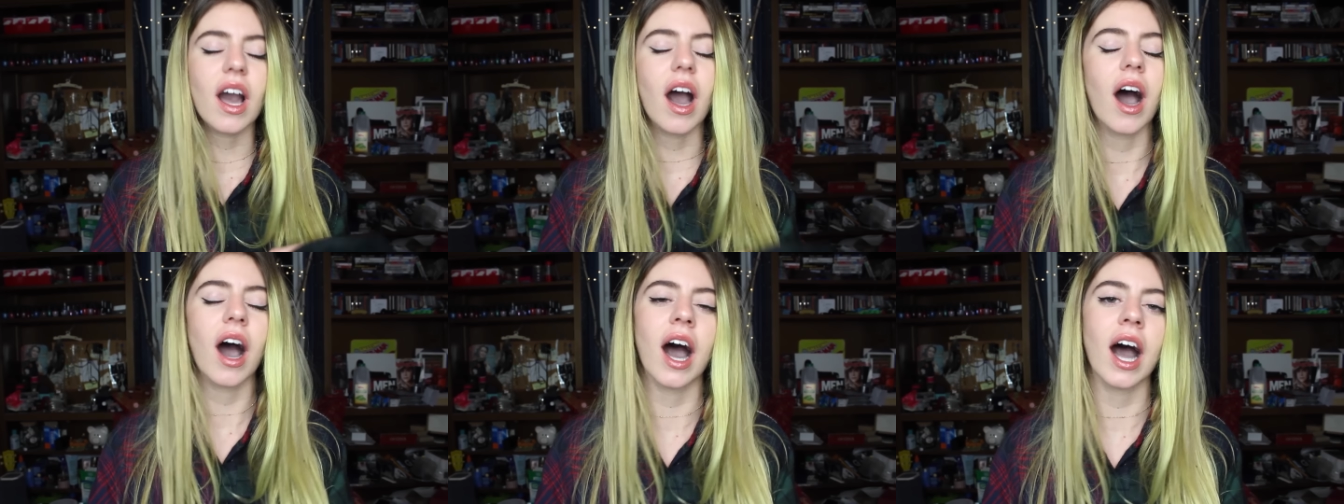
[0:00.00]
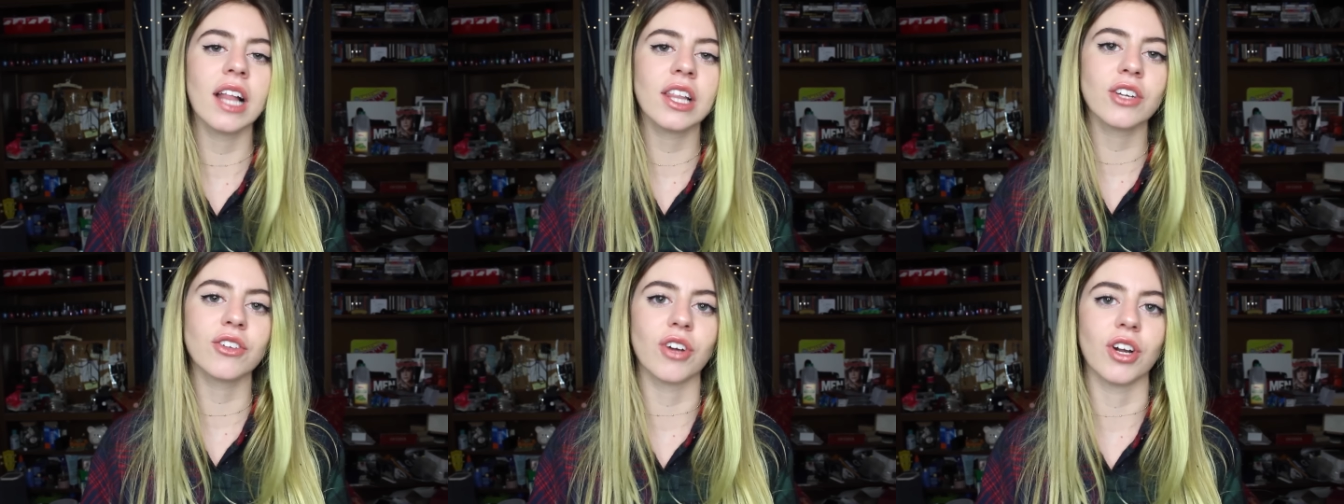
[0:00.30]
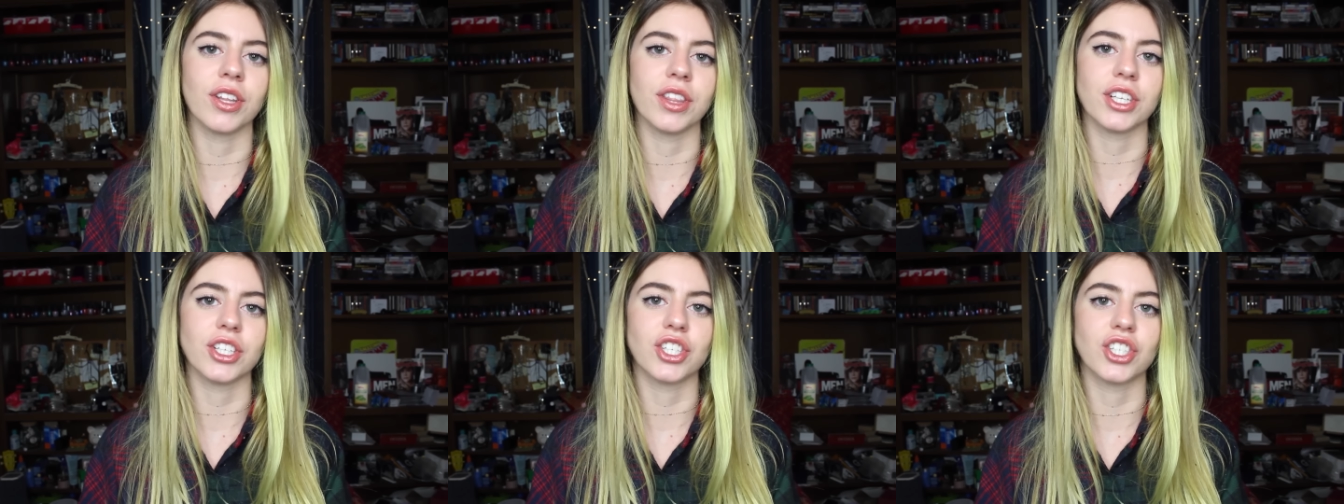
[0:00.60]
collar
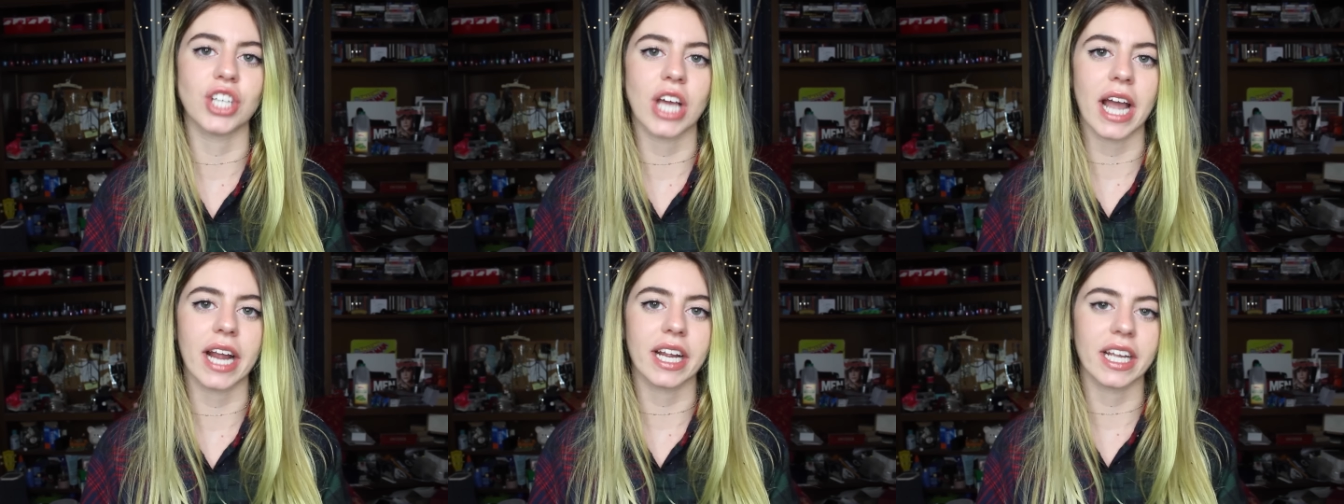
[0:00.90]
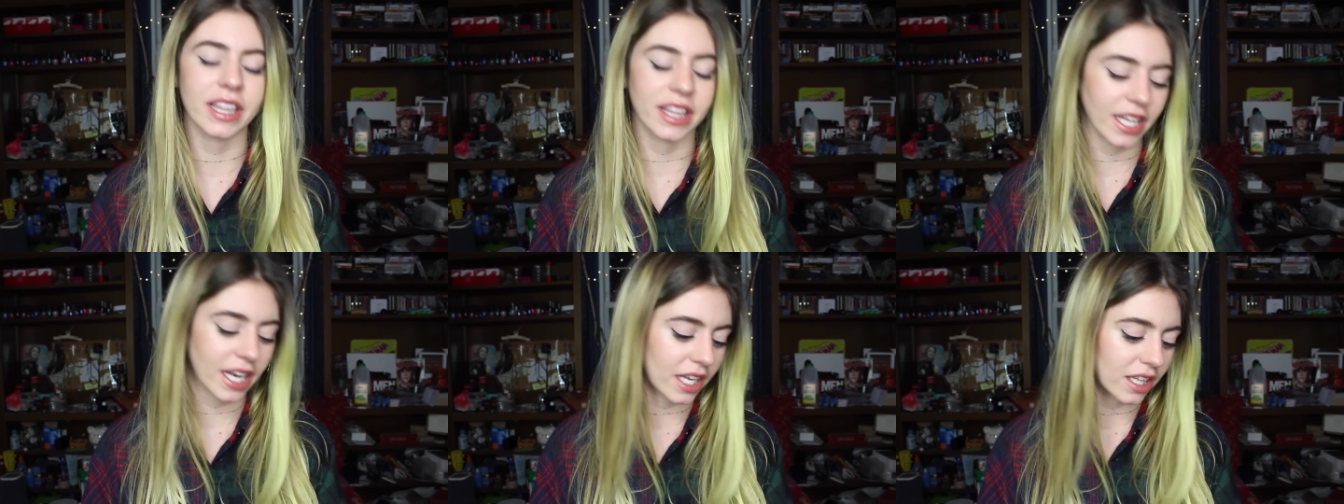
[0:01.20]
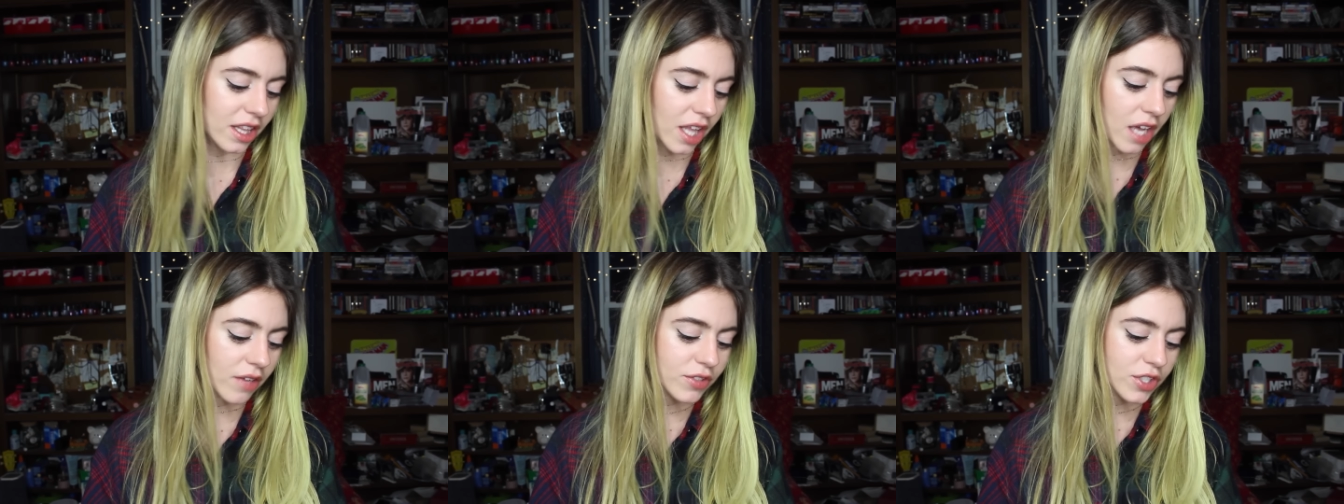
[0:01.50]
on this jacket that I
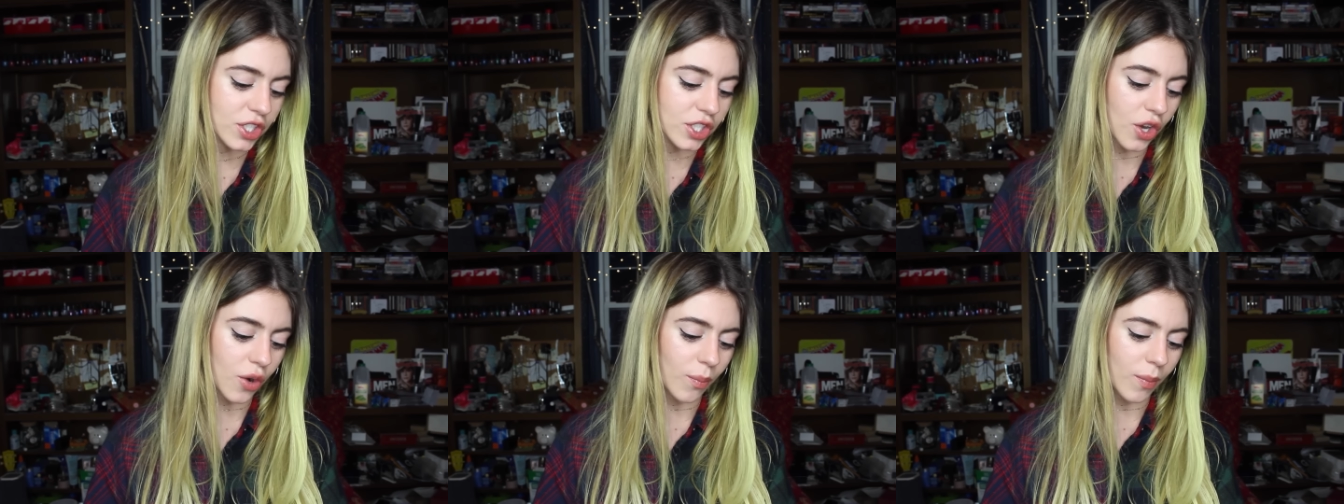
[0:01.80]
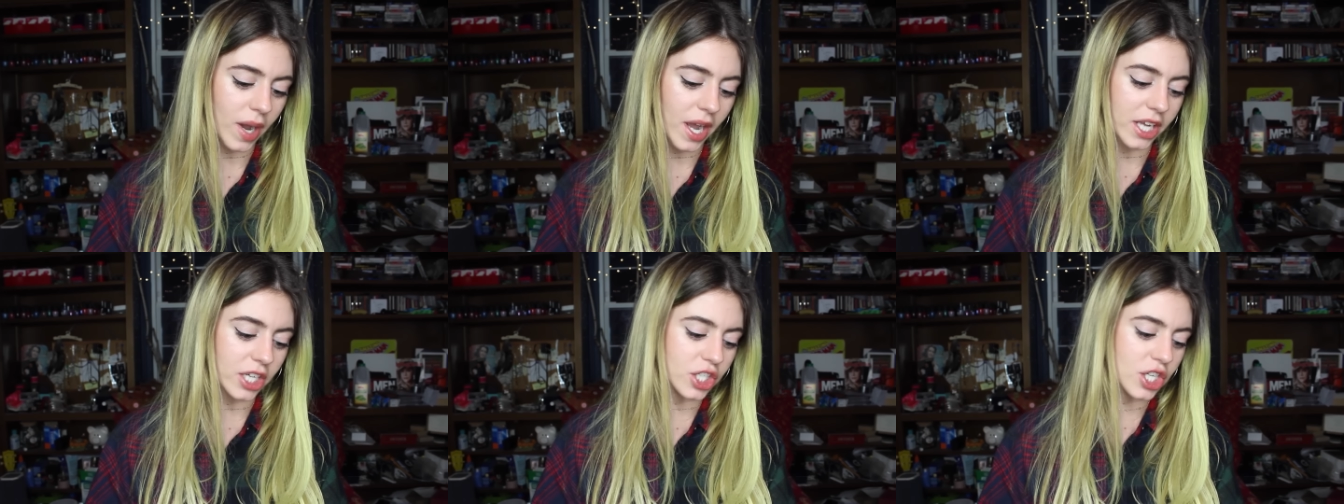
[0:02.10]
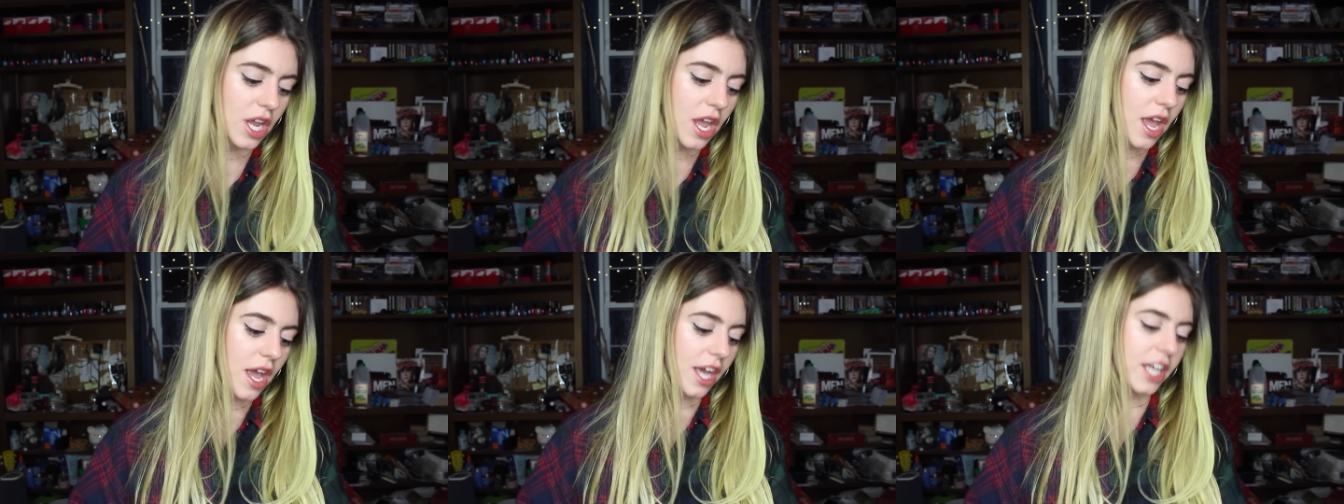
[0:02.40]
love so
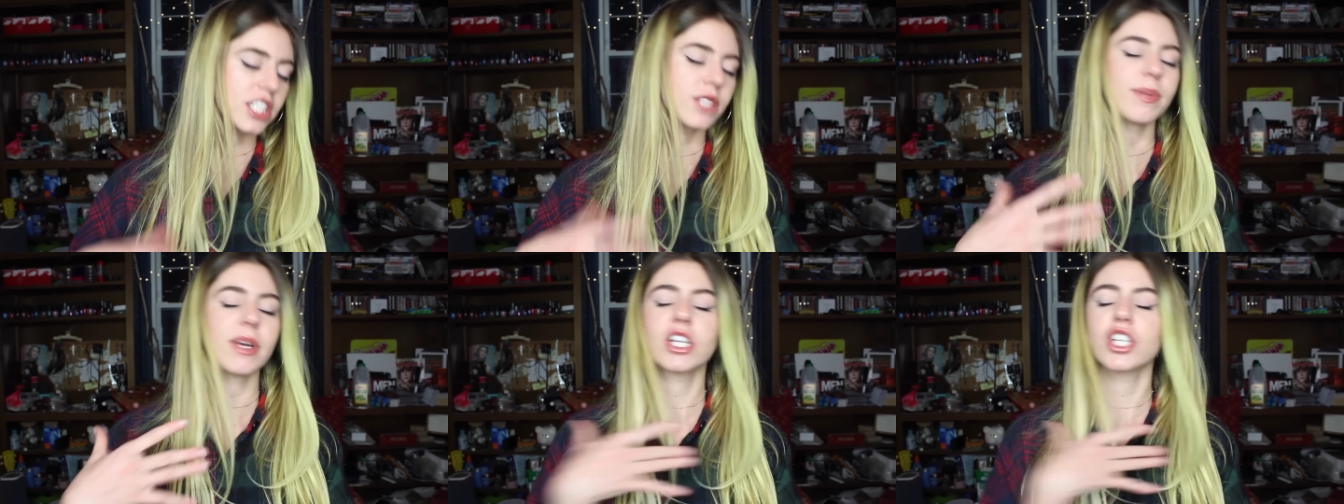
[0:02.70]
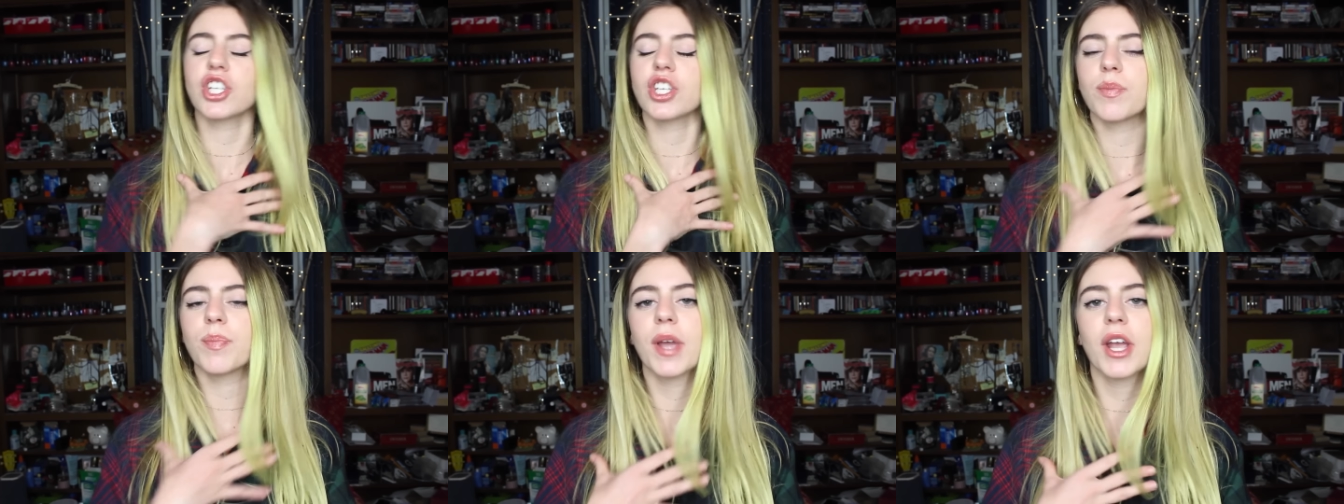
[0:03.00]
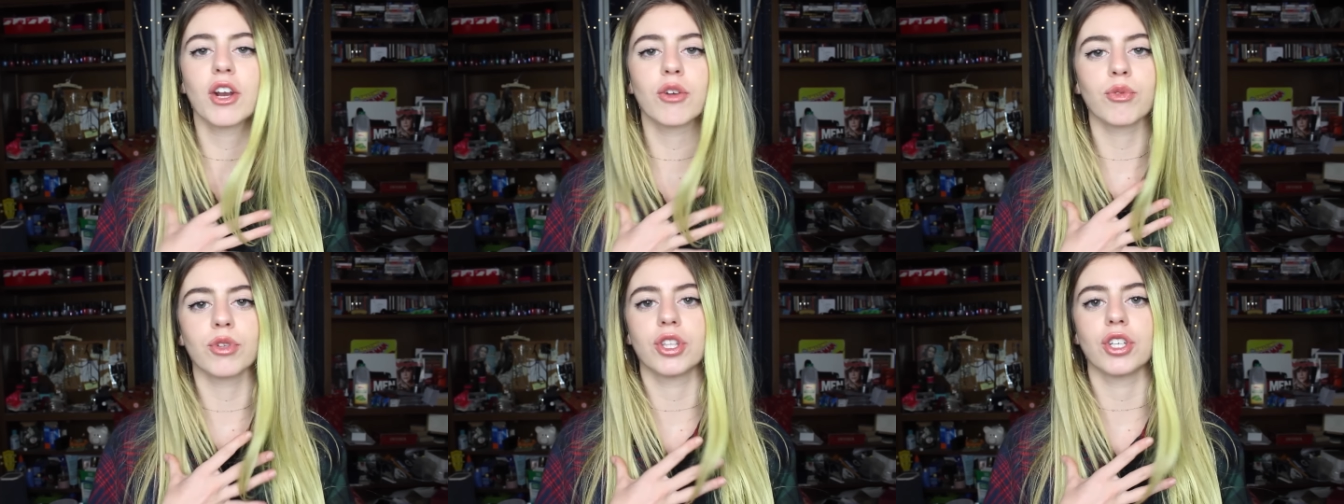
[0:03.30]
much, especially
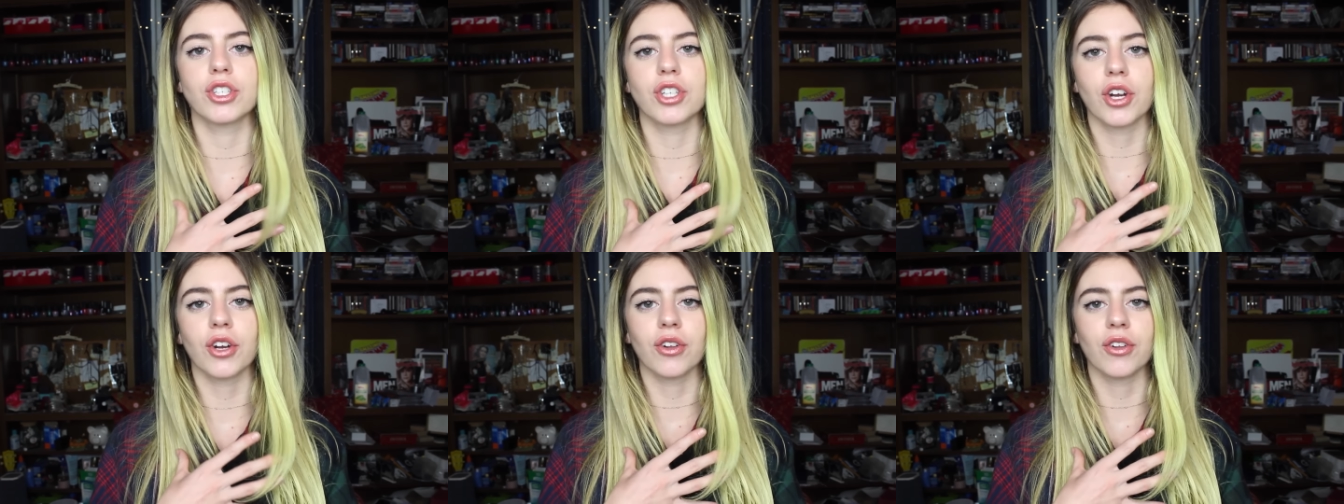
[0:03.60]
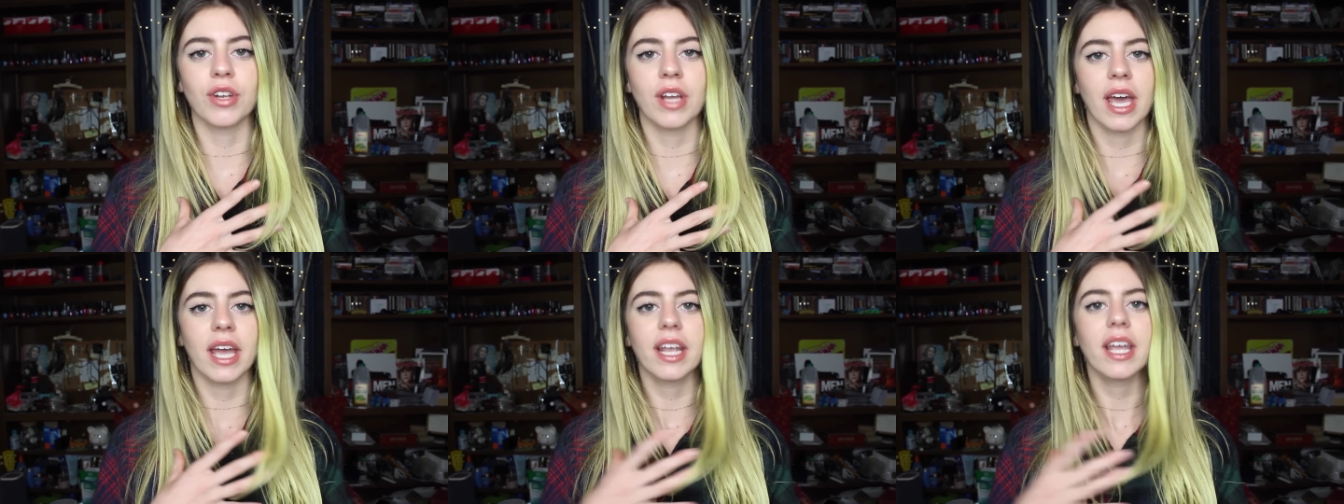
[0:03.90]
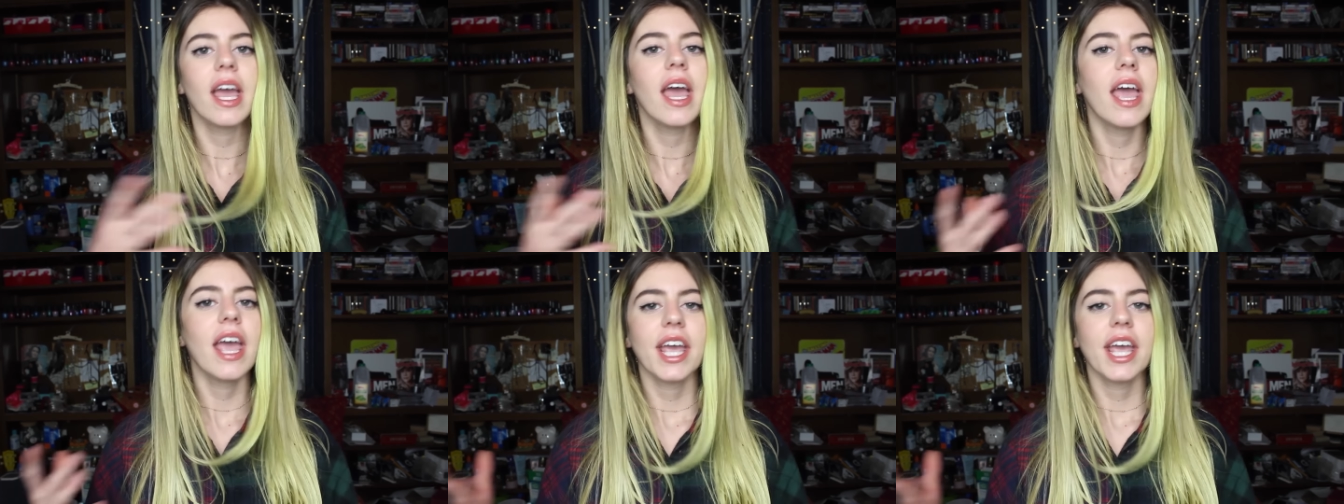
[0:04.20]
paired with the turtleneck.